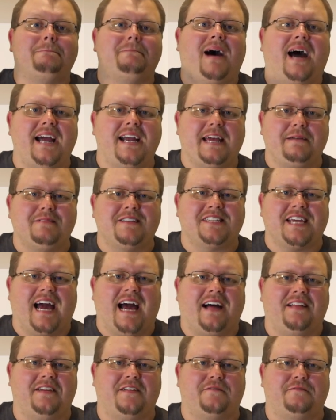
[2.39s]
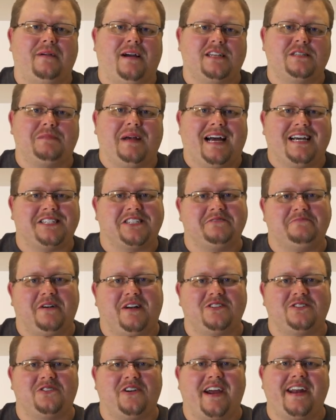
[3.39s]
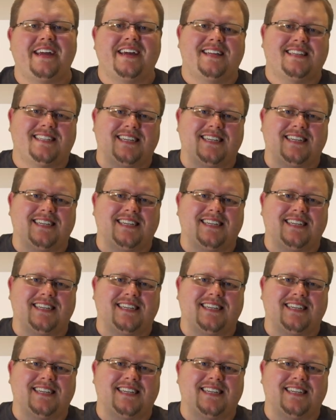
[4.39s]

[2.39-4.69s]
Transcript: My name is Allen from Al's Basketball Training,